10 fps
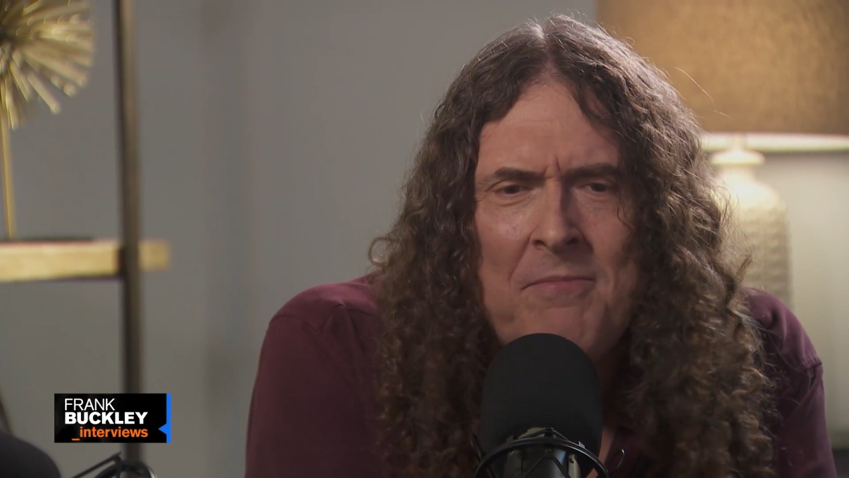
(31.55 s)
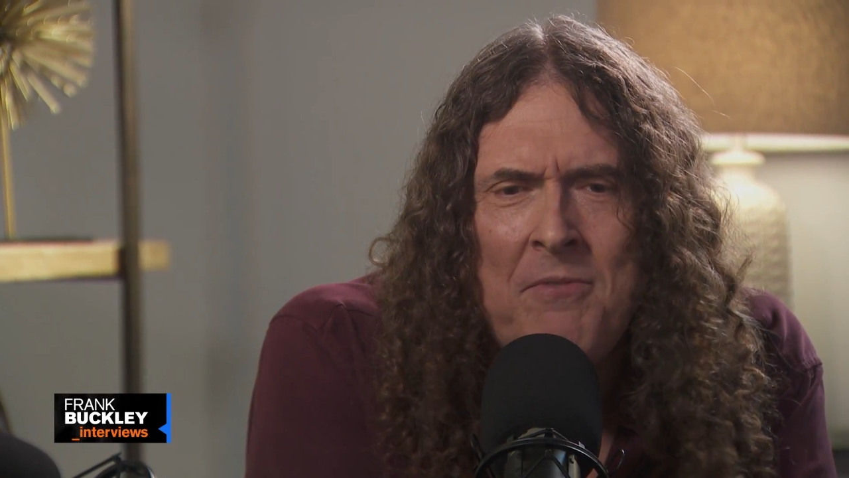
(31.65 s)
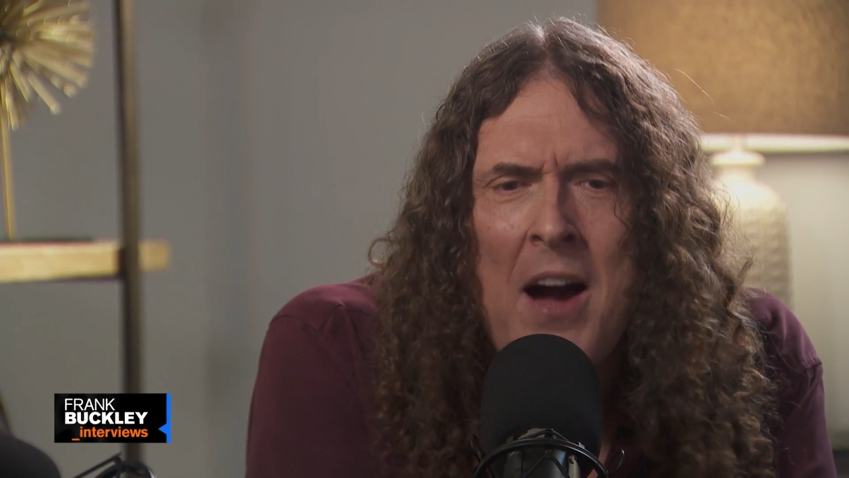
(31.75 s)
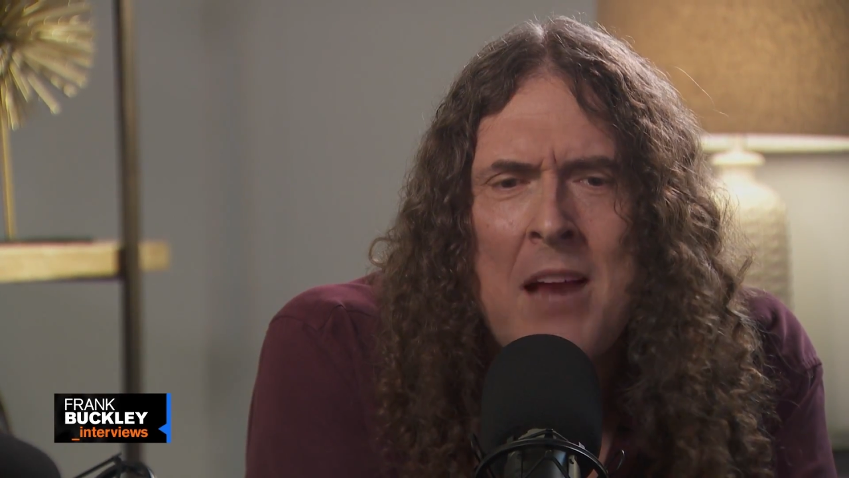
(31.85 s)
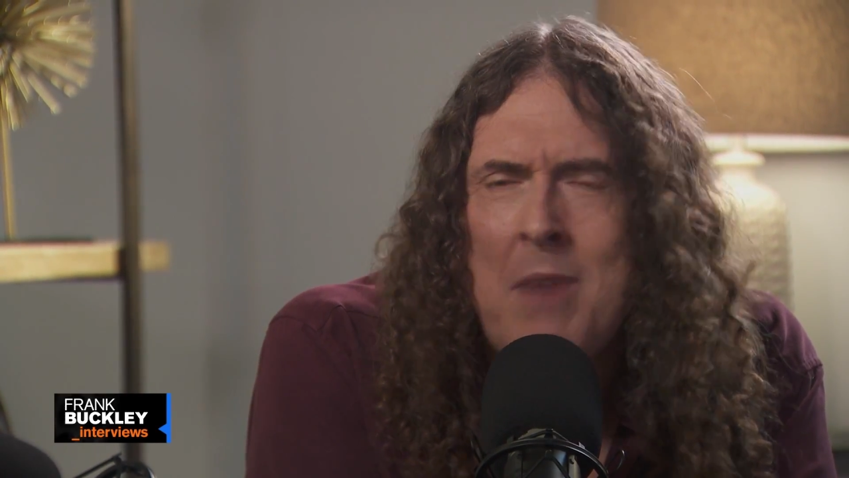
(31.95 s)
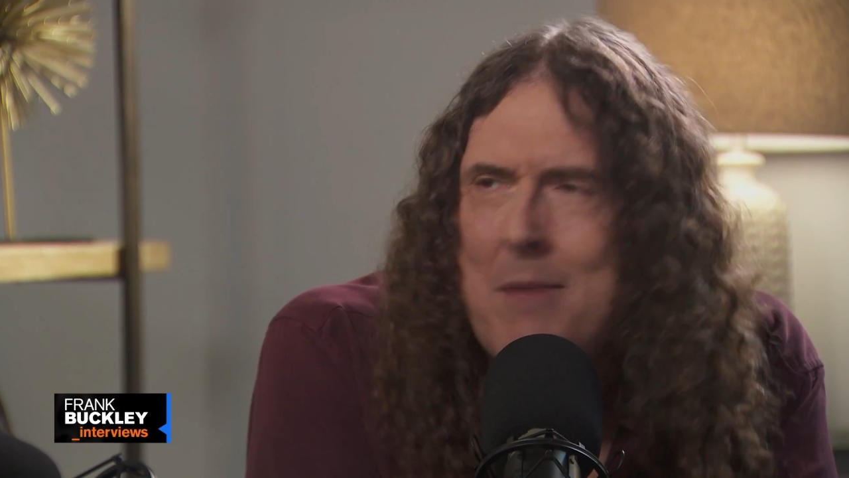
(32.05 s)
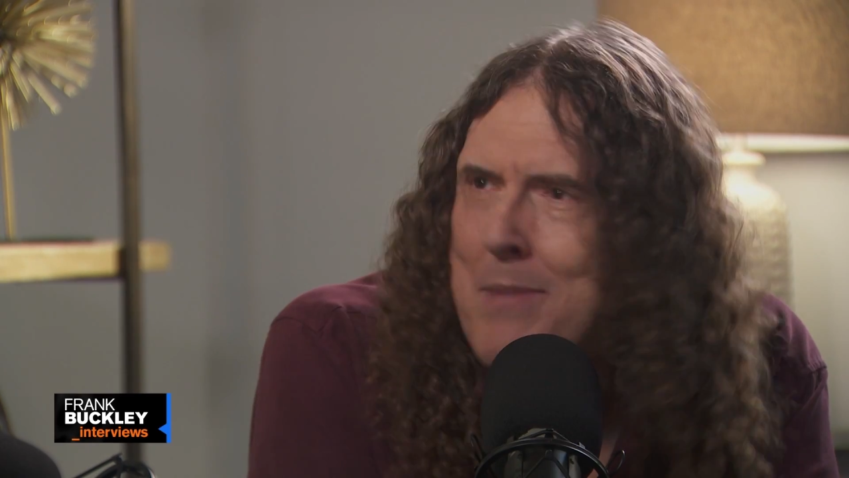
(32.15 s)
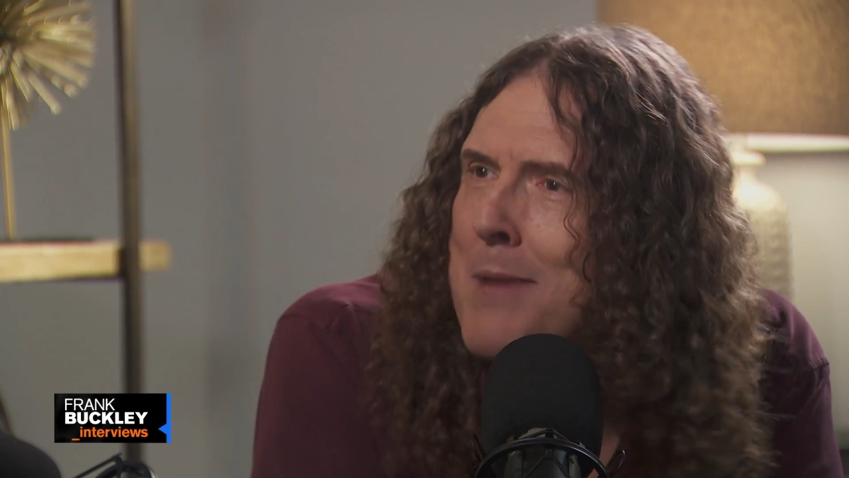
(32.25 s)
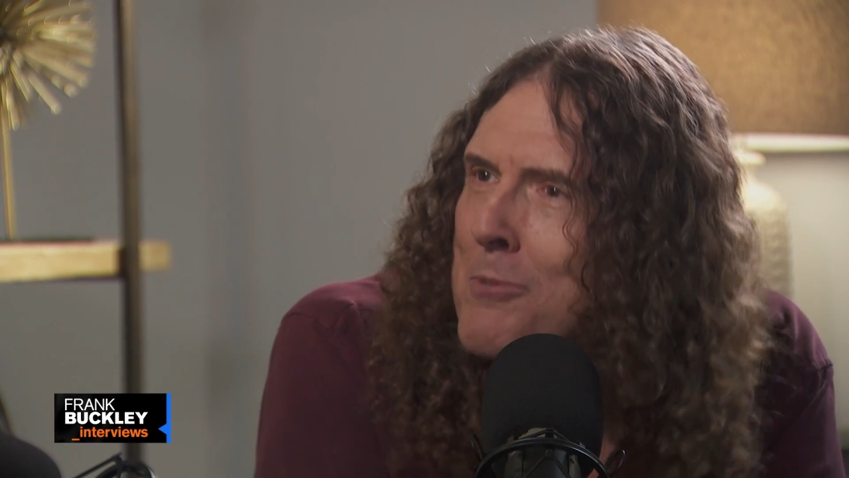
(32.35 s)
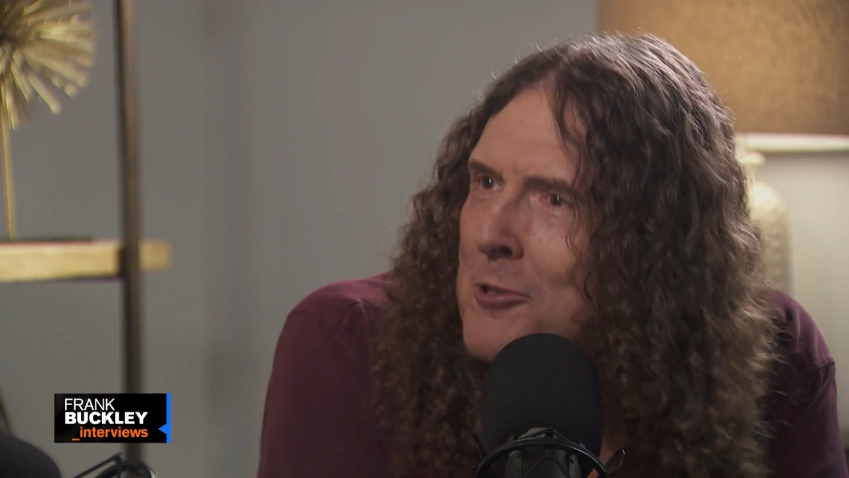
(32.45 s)
find my
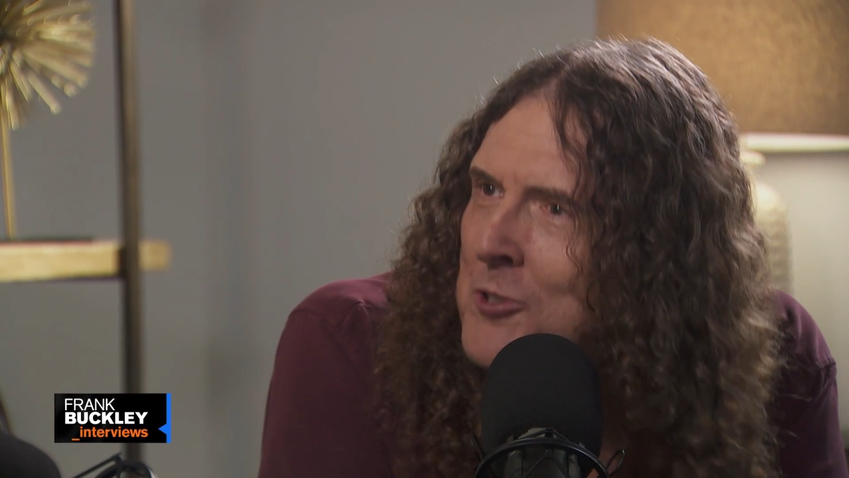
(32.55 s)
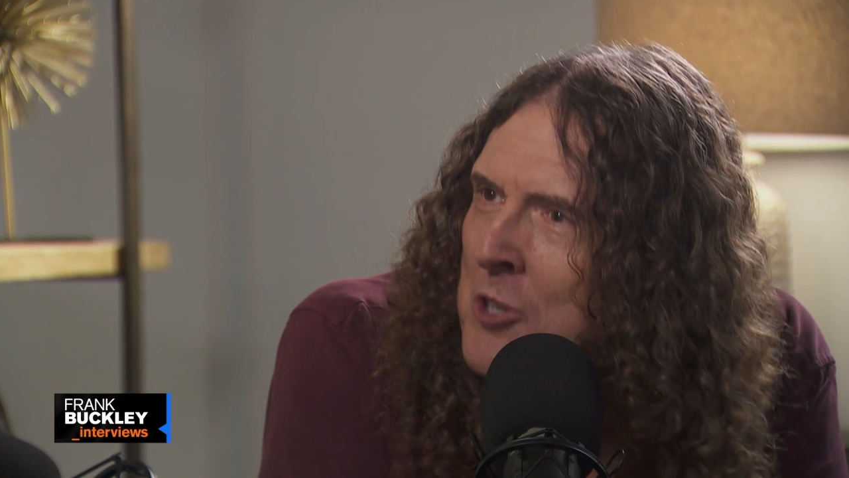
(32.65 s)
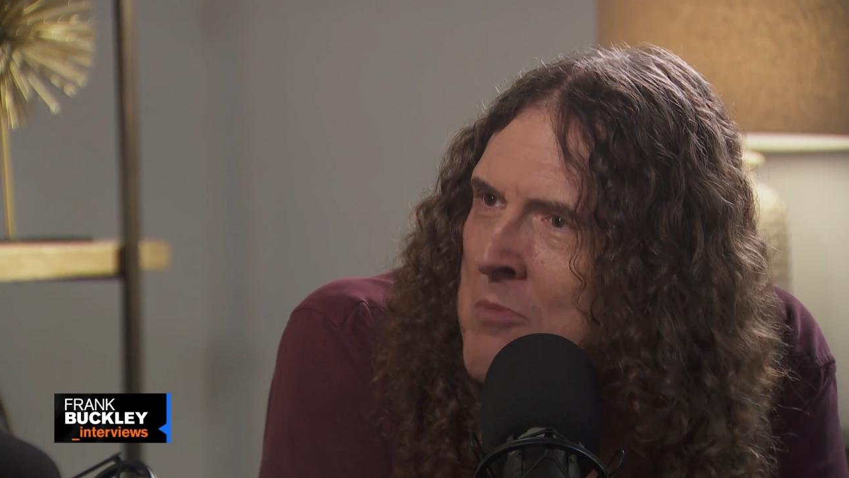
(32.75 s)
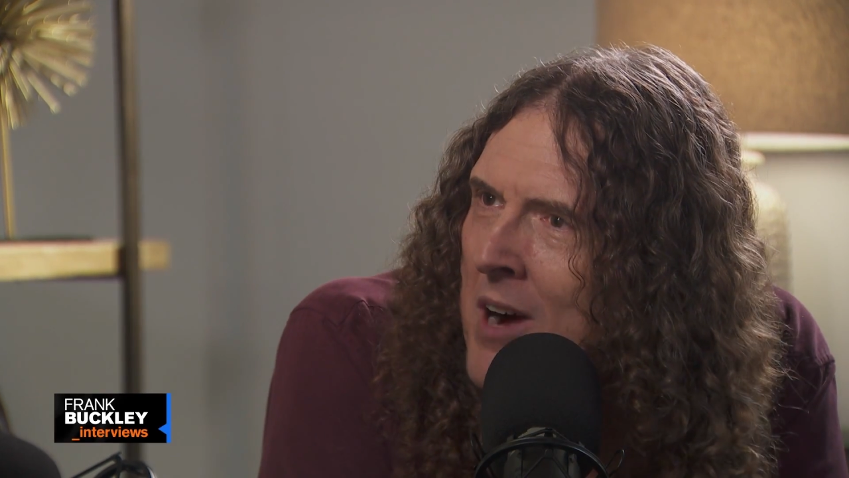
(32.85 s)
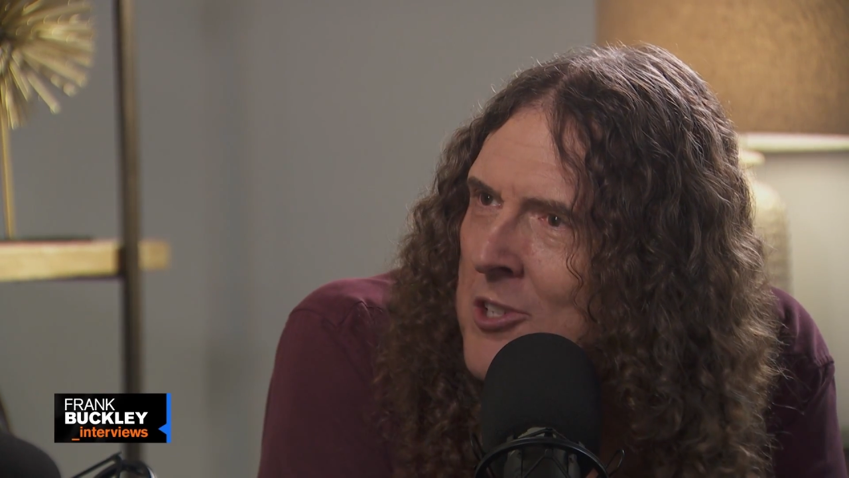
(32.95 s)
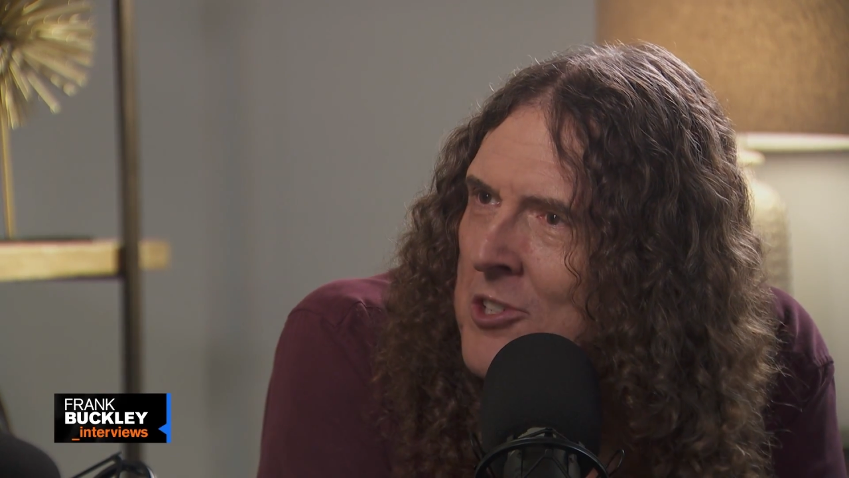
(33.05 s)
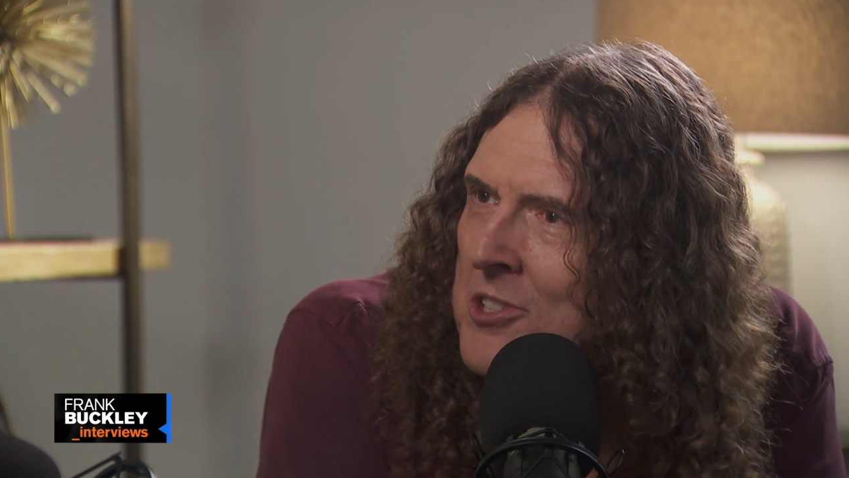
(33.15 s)
people so much